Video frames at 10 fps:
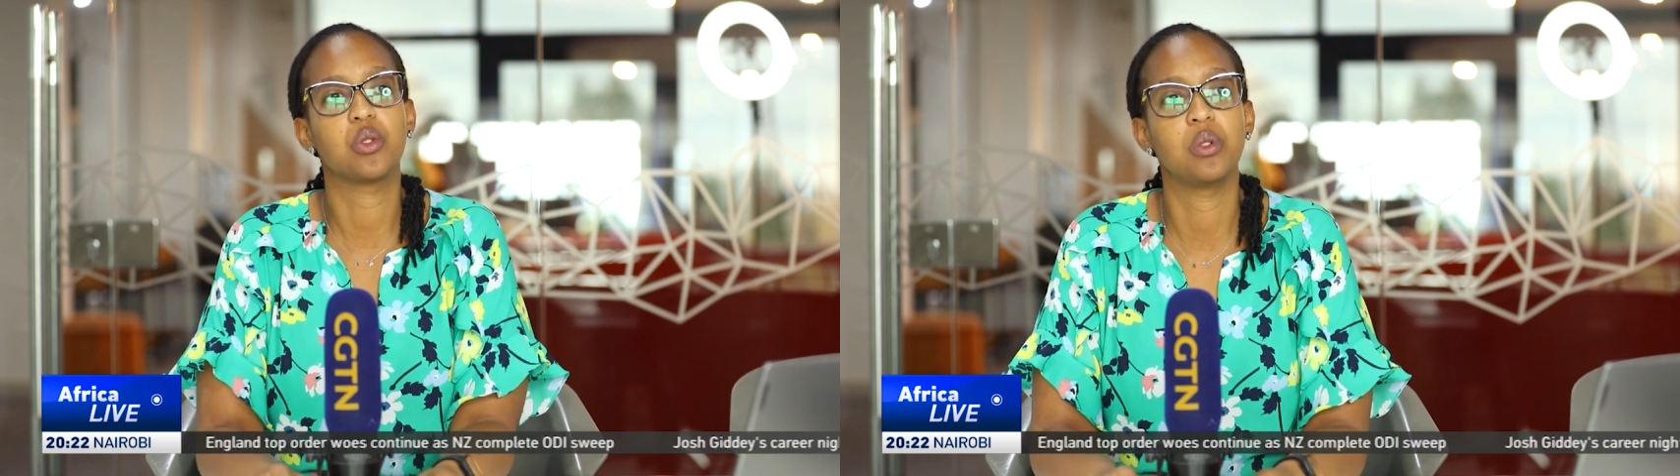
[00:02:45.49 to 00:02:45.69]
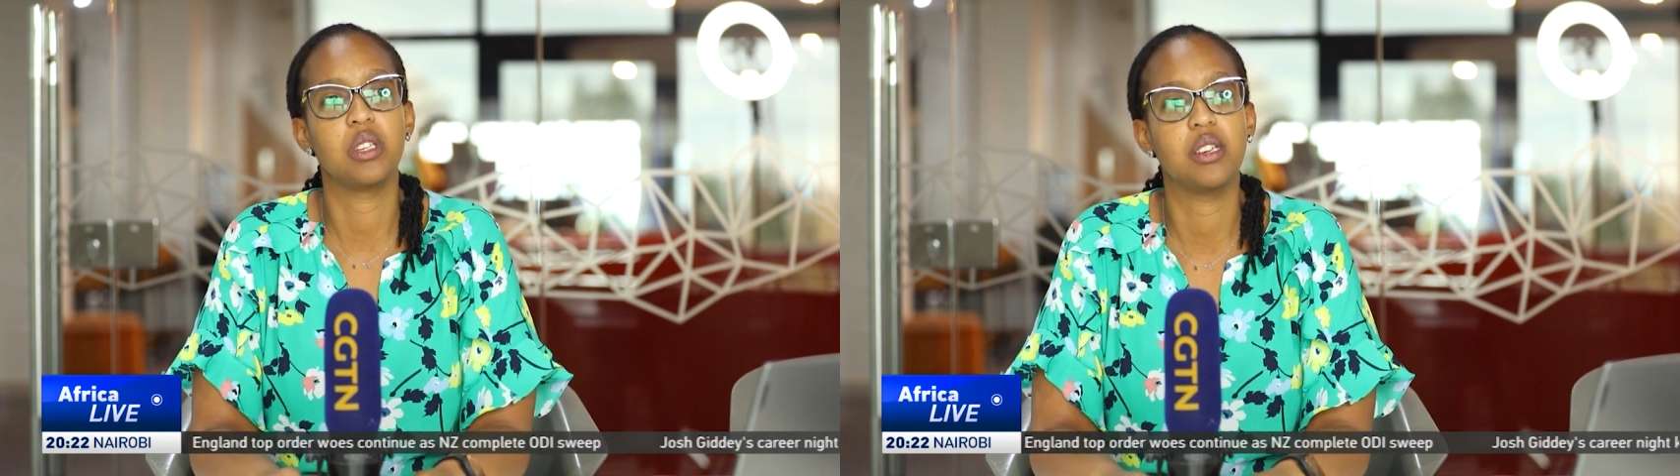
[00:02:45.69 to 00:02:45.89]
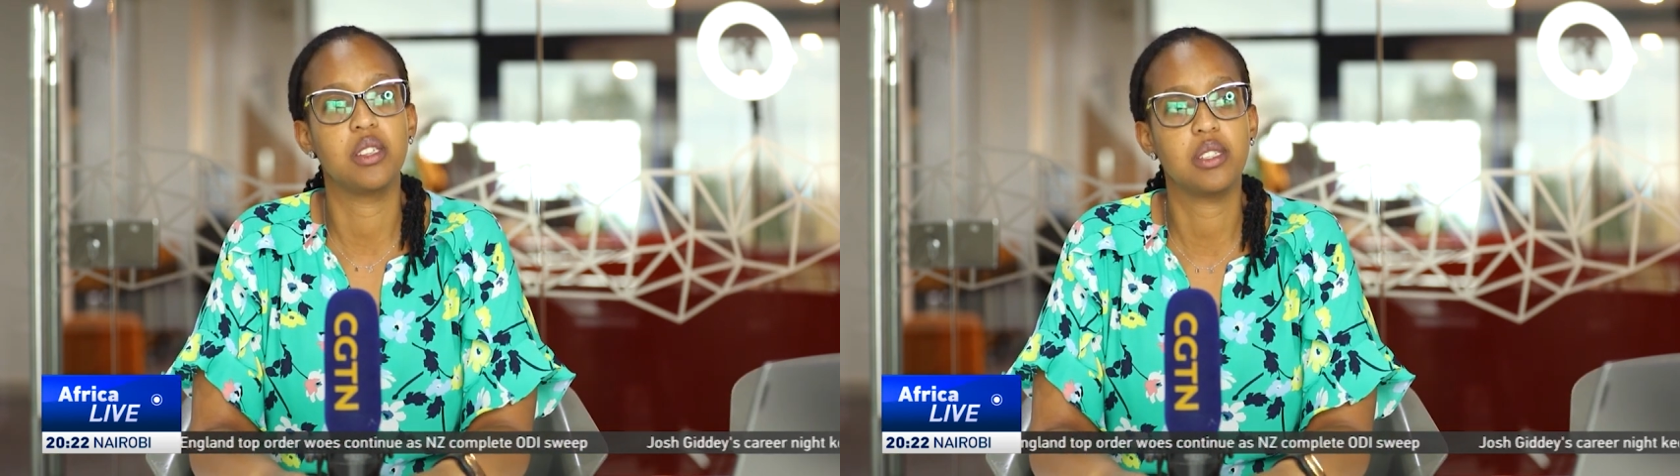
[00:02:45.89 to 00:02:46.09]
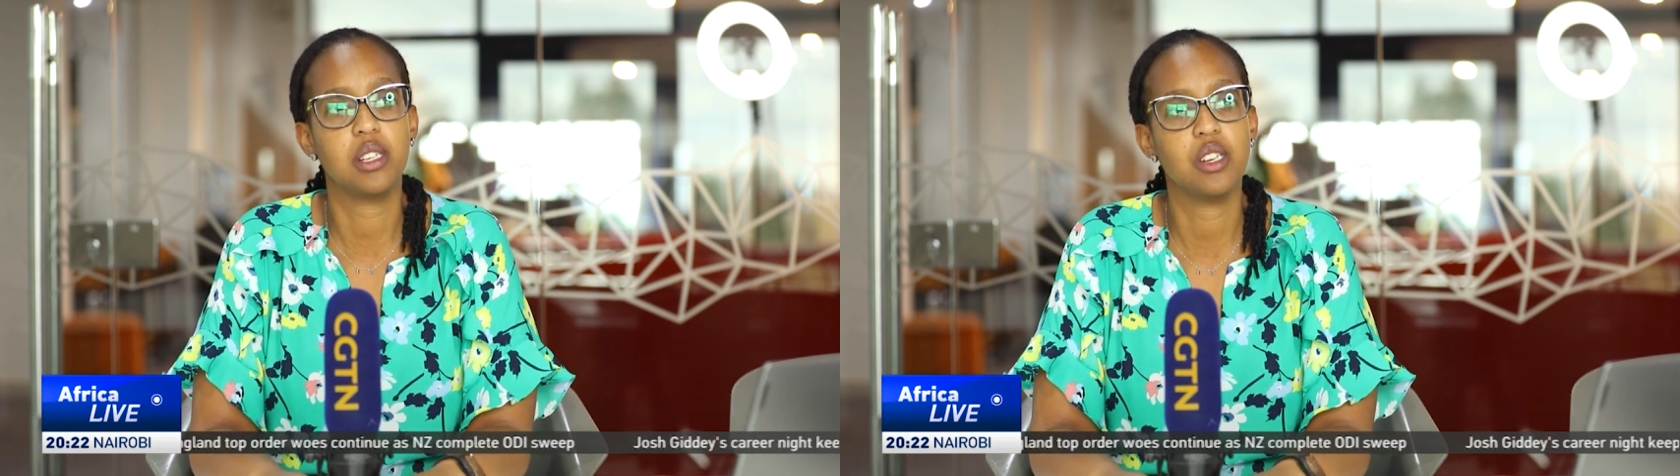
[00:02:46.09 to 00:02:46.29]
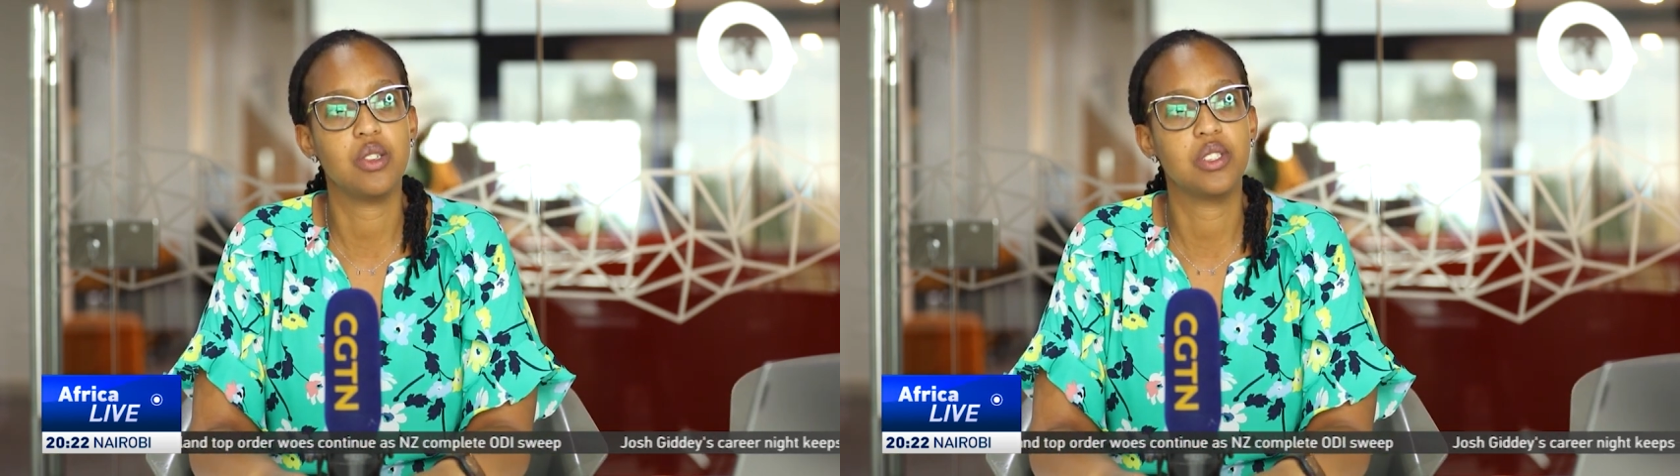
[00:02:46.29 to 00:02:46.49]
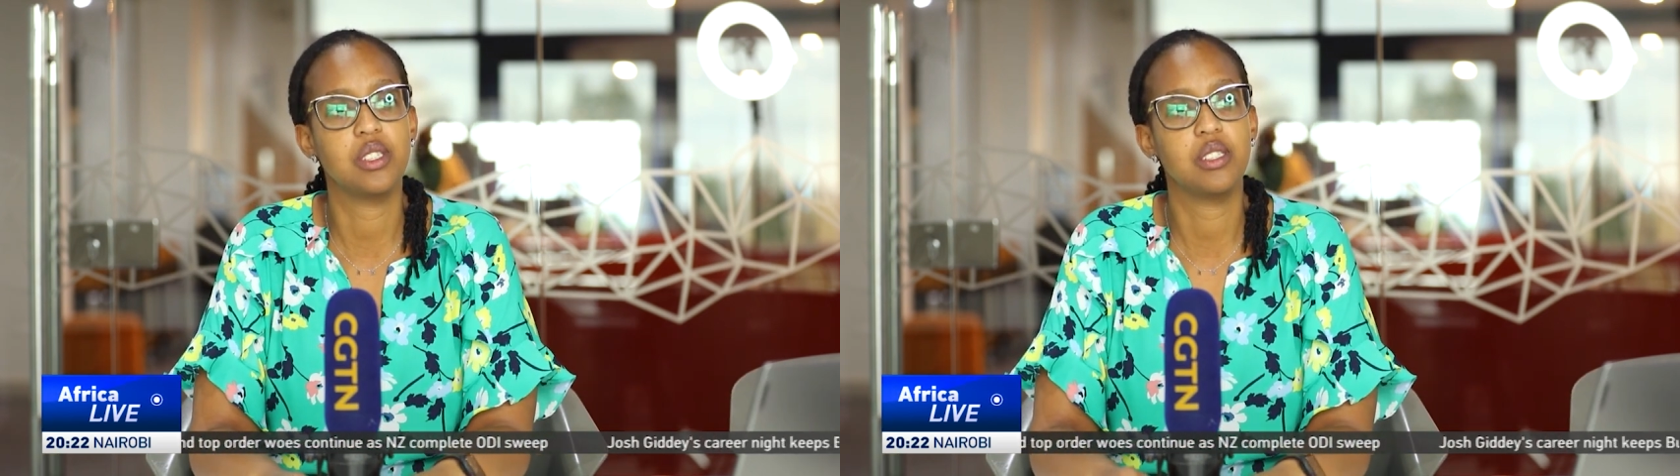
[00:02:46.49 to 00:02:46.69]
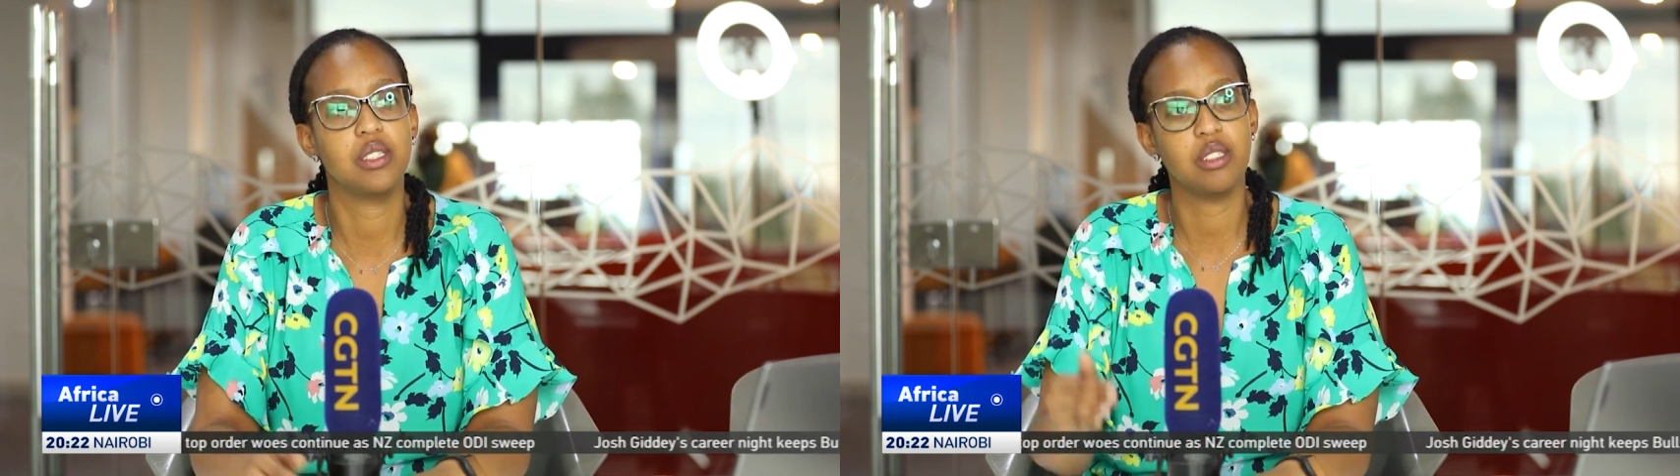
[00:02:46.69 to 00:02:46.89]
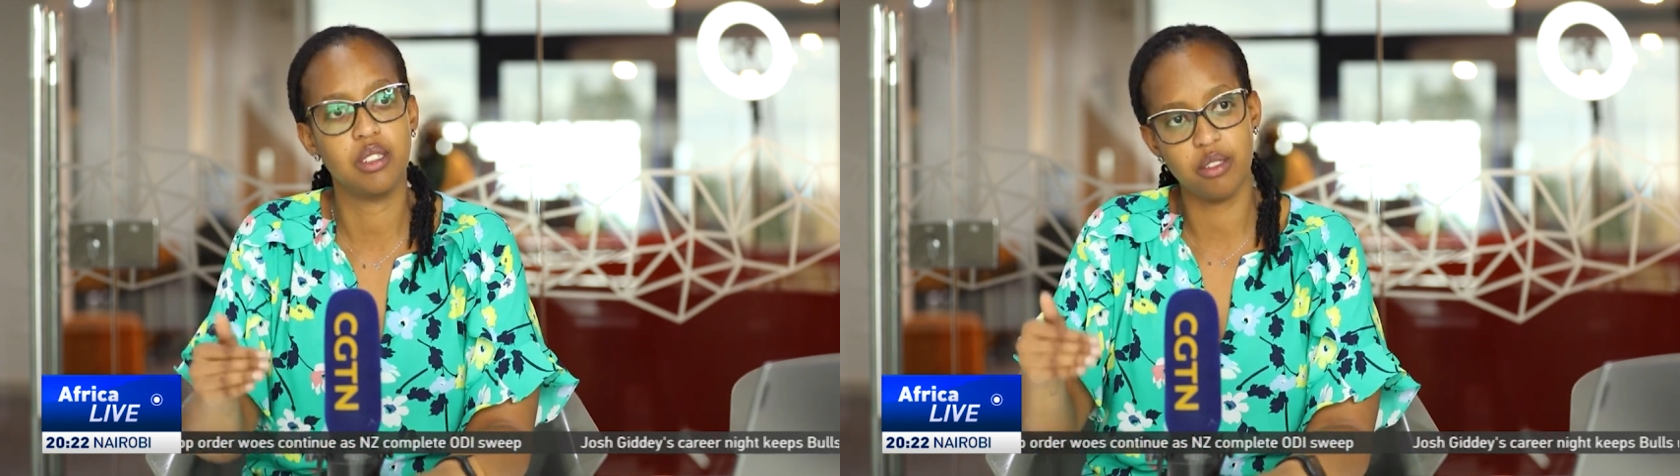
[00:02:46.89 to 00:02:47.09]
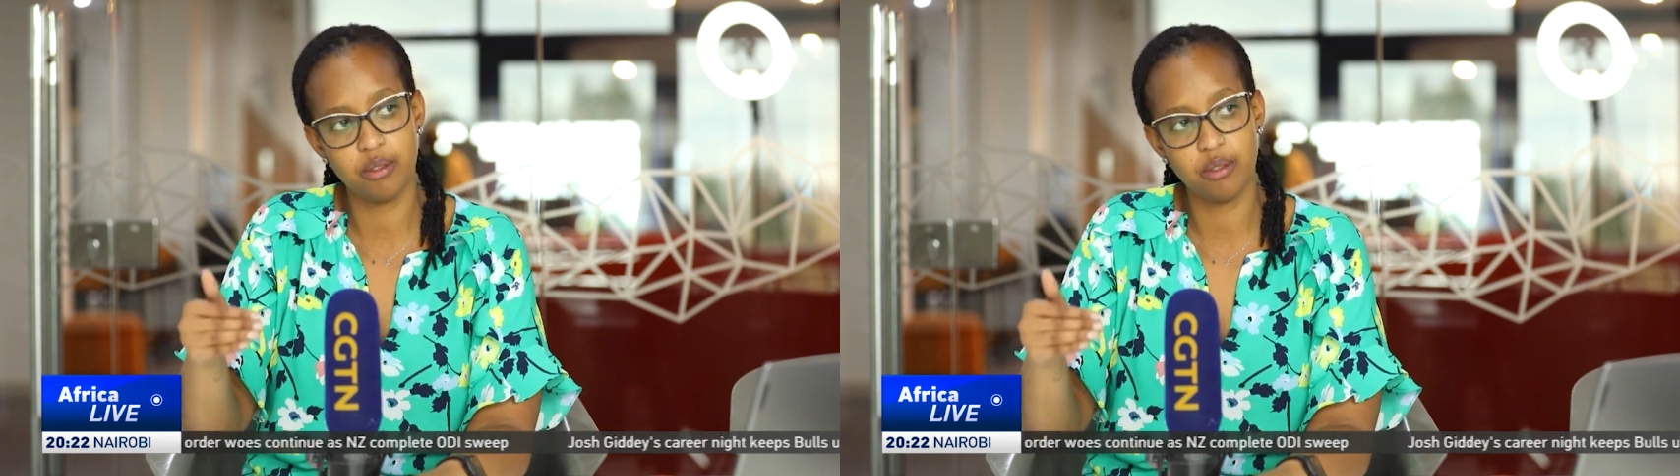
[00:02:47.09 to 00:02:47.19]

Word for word: to the other secondary cities and